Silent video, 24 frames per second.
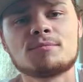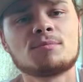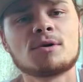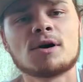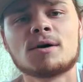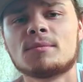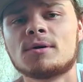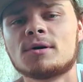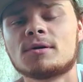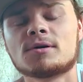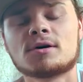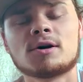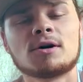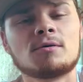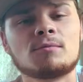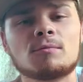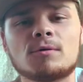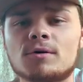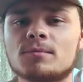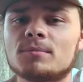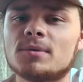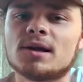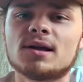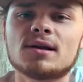promo code
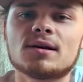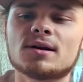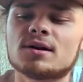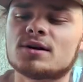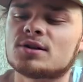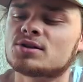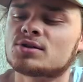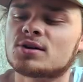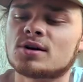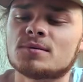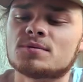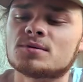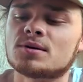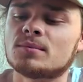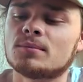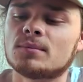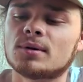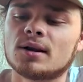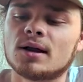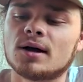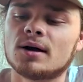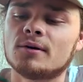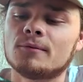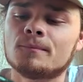will be in the description
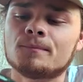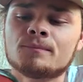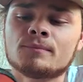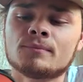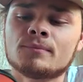below.